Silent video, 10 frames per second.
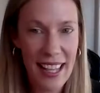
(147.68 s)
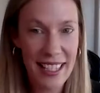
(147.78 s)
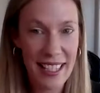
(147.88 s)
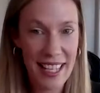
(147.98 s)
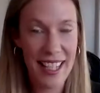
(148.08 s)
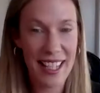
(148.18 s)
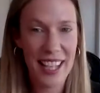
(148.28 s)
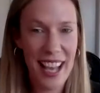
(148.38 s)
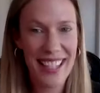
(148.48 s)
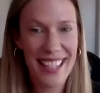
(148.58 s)
It's
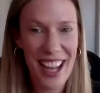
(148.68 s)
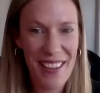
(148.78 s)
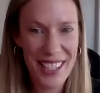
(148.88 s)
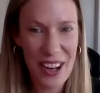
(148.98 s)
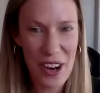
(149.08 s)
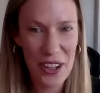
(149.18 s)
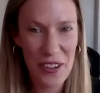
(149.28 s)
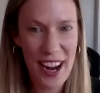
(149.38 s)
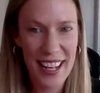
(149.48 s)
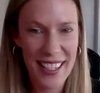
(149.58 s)
exciting times at Hog
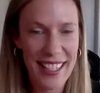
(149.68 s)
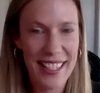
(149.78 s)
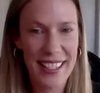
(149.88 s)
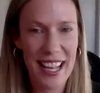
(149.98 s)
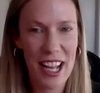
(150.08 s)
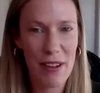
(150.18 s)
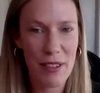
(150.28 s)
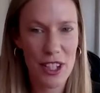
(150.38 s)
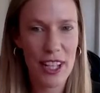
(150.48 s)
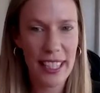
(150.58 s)
Ranch. This
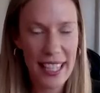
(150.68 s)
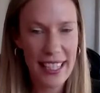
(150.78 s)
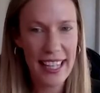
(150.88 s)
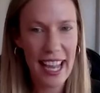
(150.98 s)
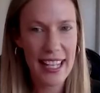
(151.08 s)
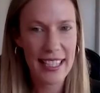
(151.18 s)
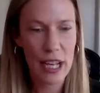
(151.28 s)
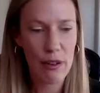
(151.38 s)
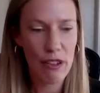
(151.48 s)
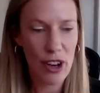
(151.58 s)
certainly indicates
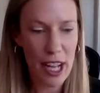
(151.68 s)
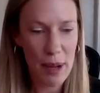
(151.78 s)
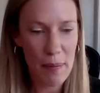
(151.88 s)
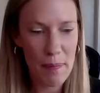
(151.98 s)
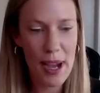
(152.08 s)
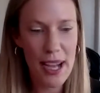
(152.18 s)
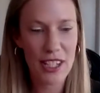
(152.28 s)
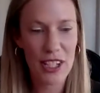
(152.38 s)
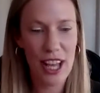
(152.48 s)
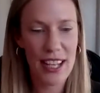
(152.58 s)
that we've got a
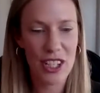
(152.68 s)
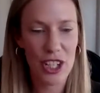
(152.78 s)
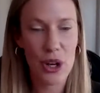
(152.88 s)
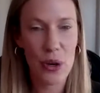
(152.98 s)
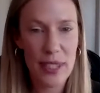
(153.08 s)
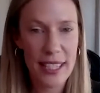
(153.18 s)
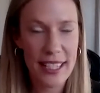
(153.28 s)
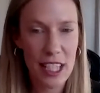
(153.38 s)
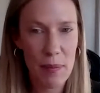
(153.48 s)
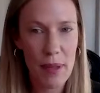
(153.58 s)
much larger gold
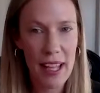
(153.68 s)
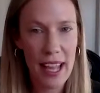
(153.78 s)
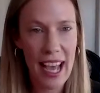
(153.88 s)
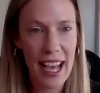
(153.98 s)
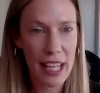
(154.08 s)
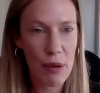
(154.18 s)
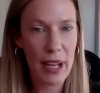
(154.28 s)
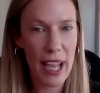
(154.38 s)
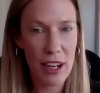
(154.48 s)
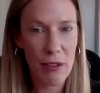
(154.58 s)
system than
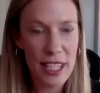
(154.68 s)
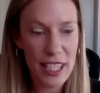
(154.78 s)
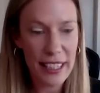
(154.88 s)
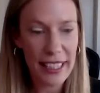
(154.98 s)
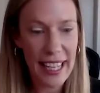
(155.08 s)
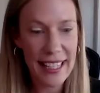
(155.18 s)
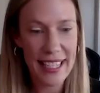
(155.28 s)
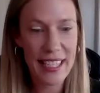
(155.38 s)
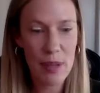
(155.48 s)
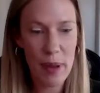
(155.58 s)
we had originally
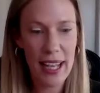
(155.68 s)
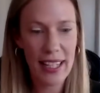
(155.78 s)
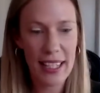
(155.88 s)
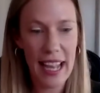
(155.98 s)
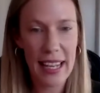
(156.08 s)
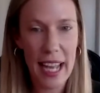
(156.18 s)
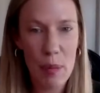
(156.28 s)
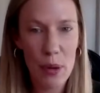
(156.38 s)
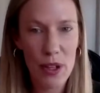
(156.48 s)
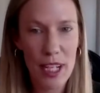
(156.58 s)
anticipated at
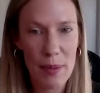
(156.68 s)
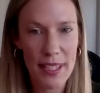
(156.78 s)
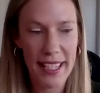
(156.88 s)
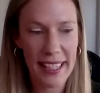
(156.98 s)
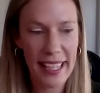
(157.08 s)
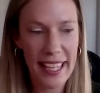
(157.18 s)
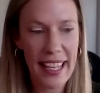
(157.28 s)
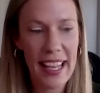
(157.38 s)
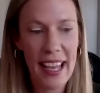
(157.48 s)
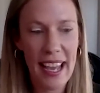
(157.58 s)
airport in particular.
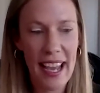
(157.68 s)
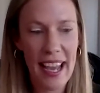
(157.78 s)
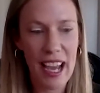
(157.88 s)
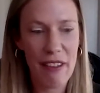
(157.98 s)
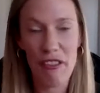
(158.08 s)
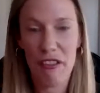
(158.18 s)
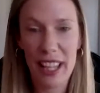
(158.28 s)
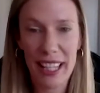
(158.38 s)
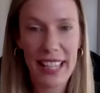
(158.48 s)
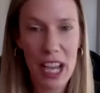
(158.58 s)
I have a
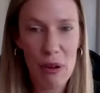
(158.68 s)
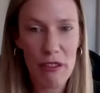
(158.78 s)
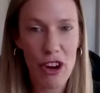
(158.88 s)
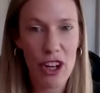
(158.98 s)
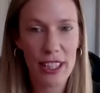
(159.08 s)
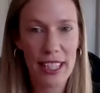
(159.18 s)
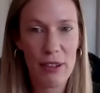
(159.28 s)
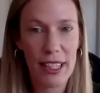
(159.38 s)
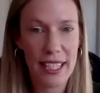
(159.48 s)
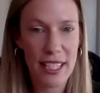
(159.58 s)
feeling that we've only
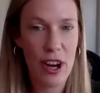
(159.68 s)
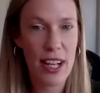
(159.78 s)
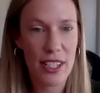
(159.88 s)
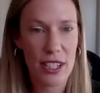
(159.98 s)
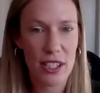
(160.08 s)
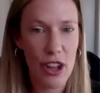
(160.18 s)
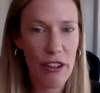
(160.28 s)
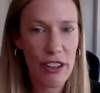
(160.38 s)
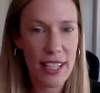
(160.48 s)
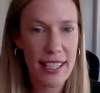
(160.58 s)
really scratched the
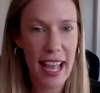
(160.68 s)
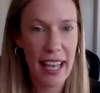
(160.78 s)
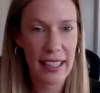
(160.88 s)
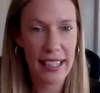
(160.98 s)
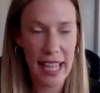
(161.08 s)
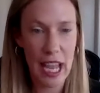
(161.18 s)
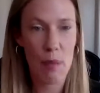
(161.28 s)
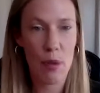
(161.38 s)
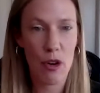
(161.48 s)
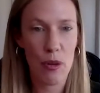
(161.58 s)
surface at the
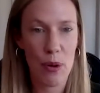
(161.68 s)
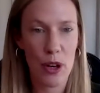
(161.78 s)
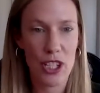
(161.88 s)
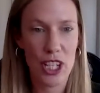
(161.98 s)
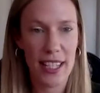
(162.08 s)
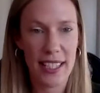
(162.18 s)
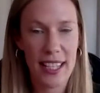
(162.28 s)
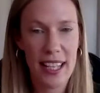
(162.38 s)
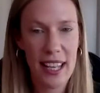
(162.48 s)
airport project.